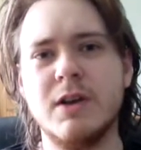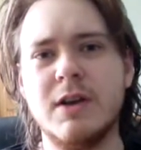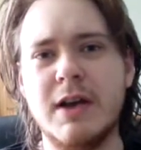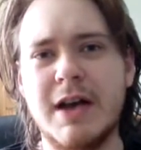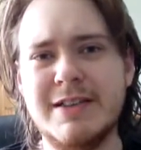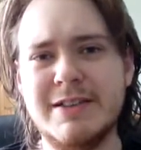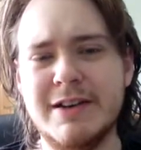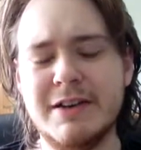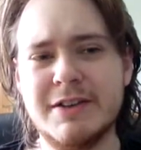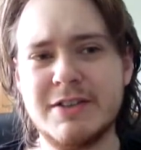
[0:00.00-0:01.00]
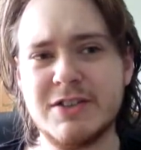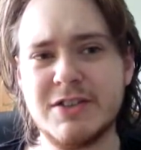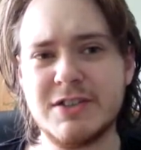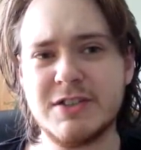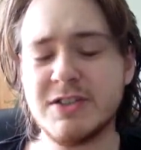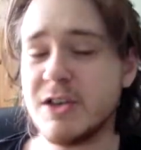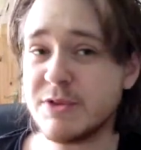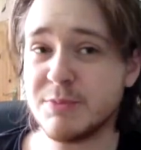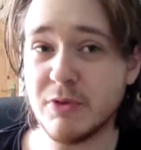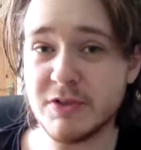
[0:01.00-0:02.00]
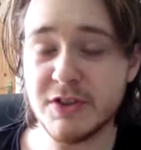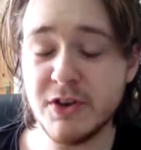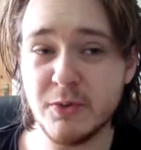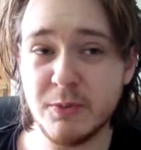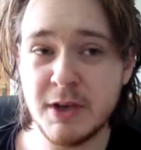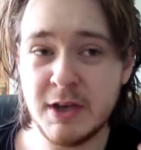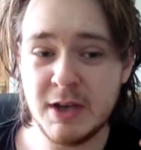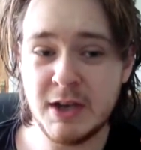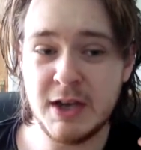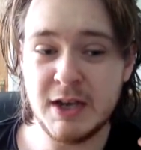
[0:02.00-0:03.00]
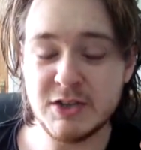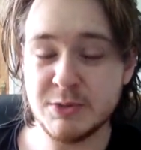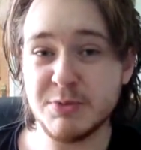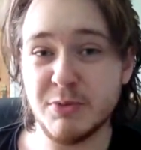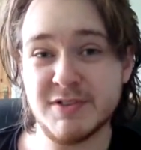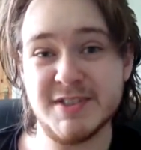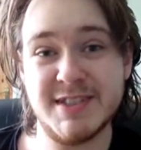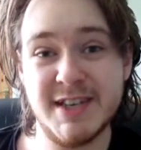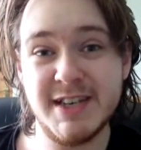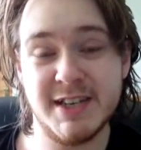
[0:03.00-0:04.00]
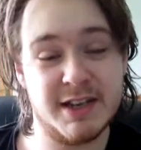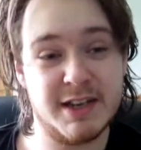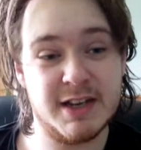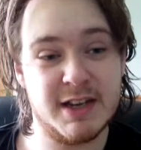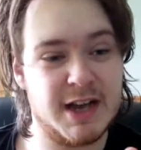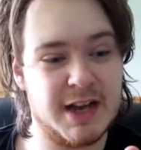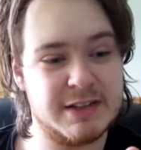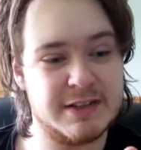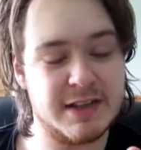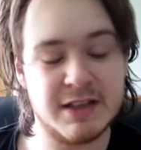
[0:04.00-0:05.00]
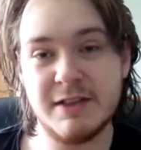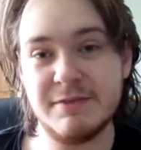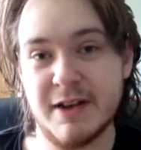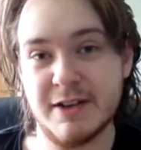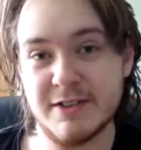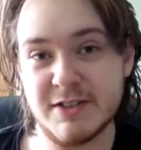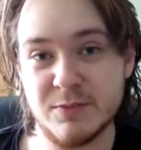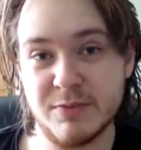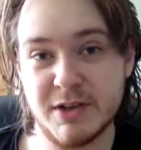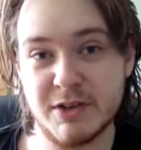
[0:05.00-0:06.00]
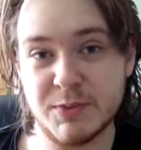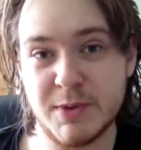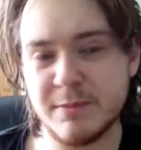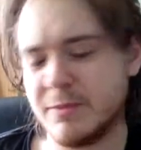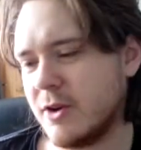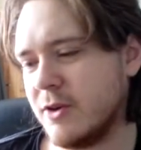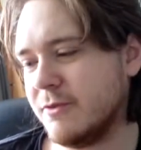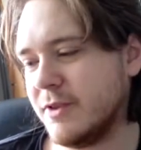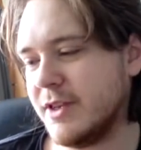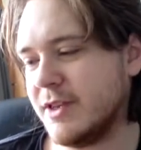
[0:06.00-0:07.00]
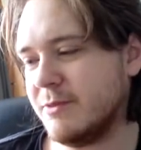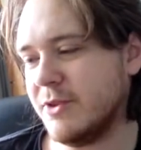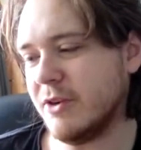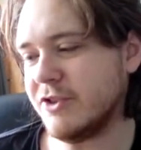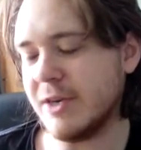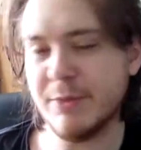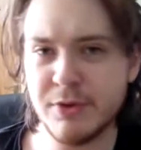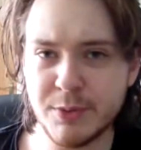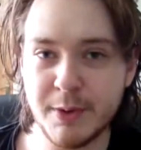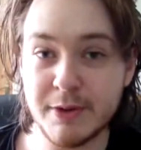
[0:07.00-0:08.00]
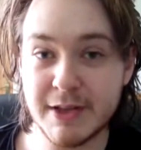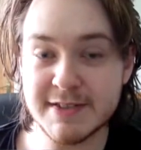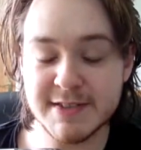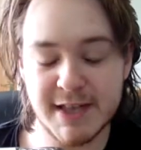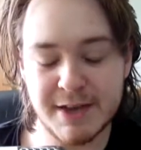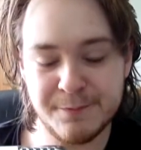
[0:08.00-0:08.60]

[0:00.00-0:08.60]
And there's just so much more to do. So much more to see. And the cliffhanger is still pretty good as well. But hopefully, you know, Shenmue 3 will answer that.